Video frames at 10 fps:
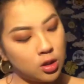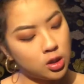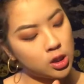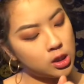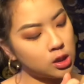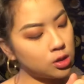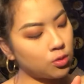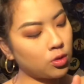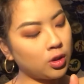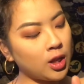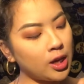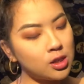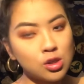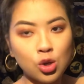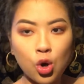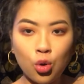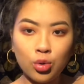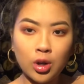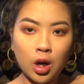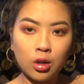this nice
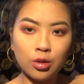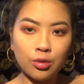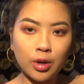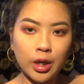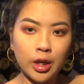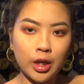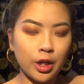gold color right